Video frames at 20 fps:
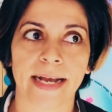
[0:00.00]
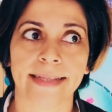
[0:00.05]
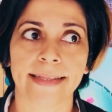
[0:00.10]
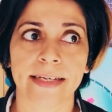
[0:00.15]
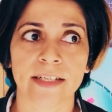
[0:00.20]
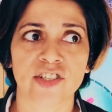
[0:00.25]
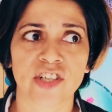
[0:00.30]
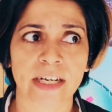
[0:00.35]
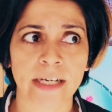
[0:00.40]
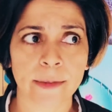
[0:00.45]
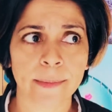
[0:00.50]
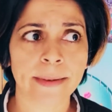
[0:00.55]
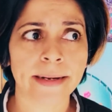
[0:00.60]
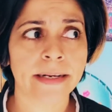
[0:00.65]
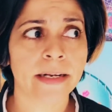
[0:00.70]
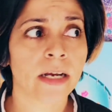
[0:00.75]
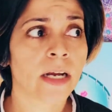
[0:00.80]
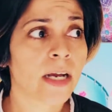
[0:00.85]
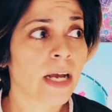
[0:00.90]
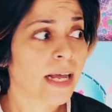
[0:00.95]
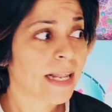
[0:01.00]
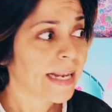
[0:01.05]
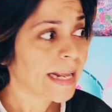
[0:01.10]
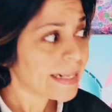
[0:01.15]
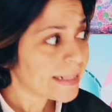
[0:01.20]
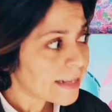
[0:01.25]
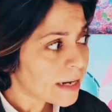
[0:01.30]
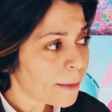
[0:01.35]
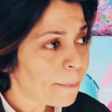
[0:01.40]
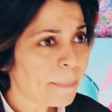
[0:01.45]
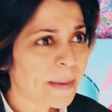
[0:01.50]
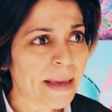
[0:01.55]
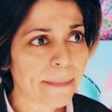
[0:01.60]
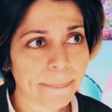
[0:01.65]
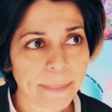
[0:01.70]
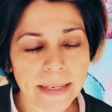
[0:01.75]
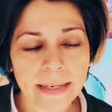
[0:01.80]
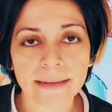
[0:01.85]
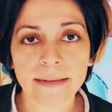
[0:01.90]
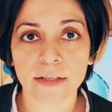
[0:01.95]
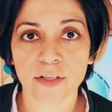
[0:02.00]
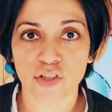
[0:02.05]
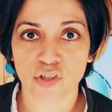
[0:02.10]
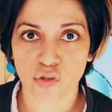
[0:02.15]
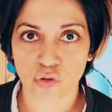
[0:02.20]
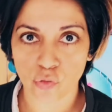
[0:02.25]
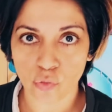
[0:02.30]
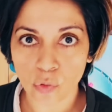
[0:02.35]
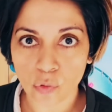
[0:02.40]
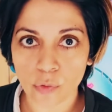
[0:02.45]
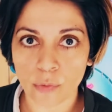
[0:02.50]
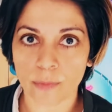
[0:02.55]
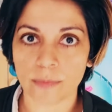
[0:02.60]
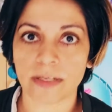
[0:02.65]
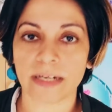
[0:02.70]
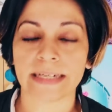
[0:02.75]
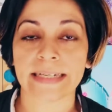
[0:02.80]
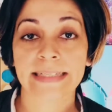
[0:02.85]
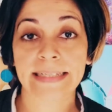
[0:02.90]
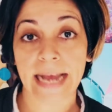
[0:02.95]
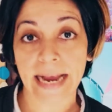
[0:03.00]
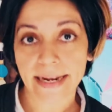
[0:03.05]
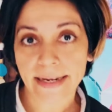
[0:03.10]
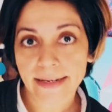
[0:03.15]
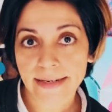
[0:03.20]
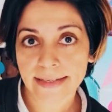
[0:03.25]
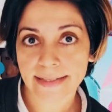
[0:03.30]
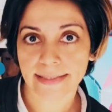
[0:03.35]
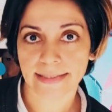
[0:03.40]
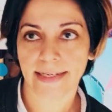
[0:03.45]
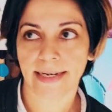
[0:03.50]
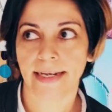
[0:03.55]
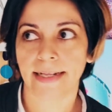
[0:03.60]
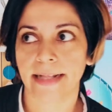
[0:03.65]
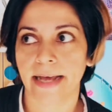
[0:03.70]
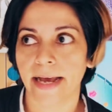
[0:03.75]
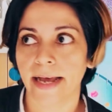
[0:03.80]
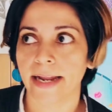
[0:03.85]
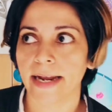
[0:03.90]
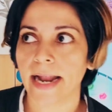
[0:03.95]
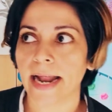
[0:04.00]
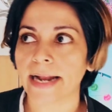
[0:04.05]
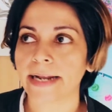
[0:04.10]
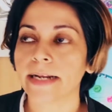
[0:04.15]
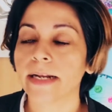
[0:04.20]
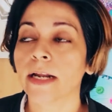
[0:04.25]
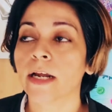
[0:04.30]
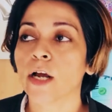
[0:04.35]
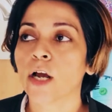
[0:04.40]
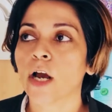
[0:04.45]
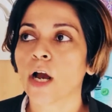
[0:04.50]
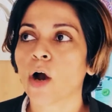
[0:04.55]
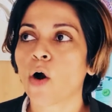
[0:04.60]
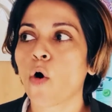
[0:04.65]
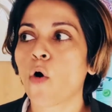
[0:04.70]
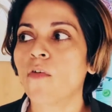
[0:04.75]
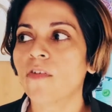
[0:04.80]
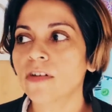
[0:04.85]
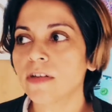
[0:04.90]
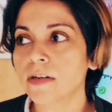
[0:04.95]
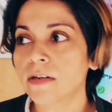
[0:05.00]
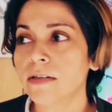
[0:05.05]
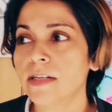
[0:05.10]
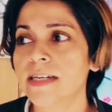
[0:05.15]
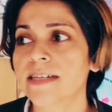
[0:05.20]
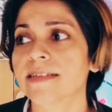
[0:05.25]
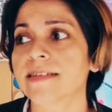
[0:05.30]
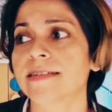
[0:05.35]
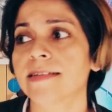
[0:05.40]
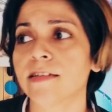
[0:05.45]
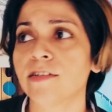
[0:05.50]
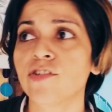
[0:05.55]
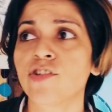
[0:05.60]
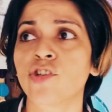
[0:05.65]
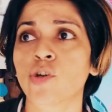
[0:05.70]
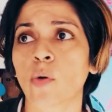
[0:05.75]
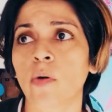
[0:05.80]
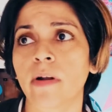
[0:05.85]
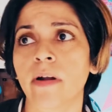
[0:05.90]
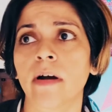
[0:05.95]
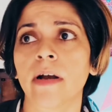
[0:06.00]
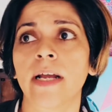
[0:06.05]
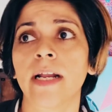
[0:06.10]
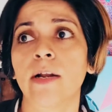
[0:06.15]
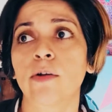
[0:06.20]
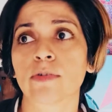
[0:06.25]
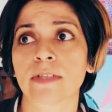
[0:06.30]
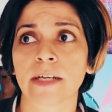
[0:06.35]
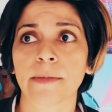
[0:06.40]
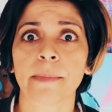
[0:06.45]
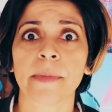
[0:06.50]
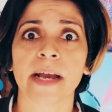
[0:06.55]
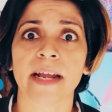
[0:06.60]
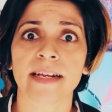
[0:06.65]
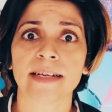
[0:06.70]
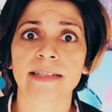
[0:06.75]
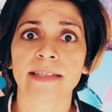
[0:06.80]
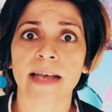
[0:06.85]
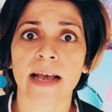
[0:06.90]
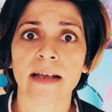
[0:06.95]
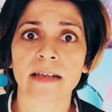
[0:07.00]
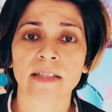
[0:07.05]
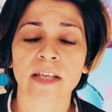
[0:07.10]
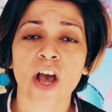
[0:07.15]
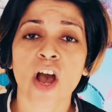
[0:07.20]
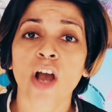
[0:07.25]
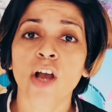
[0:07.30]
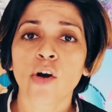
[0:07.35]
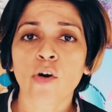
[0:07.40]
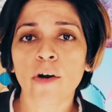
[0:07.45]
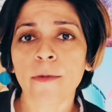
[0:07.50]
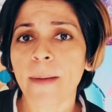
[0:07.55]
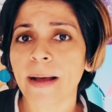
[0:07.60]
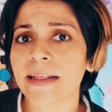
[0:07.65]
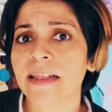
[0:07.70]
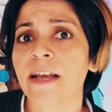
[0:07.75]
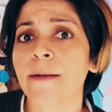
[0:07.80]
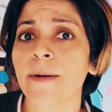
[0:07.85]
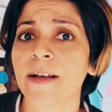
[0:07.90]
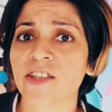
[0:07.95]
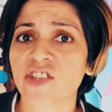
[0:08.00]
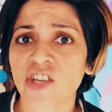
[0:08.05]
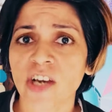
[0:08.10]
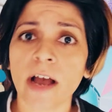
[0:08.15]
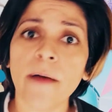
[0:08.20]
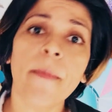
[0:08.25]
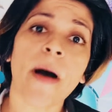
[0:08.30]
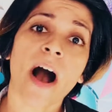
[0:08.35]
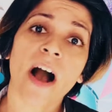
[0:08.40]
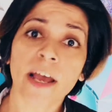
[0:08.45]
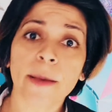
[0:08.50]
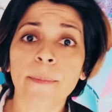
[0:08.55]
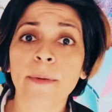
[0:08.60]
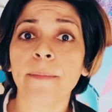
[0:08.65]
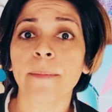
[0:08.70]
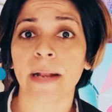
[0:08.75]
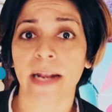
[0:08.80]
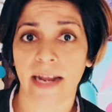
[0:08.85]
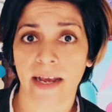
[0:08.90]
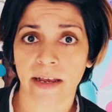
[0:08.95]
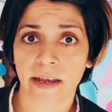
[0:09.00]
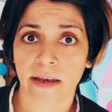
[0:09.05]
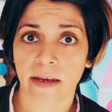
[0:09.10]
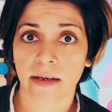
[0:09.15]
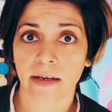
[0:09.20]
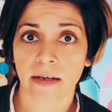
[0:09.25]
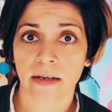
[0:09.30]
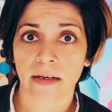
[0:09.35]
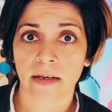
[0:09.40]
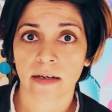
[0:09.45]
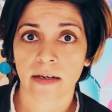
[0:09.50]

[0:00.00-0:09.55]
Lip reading: And the gentleman, like, there are people in this room, the designer is sitting there, and over the assistant's shoulder, he looks at me and he says, "Koi baat nahi bachche, hum aage bhi milenge."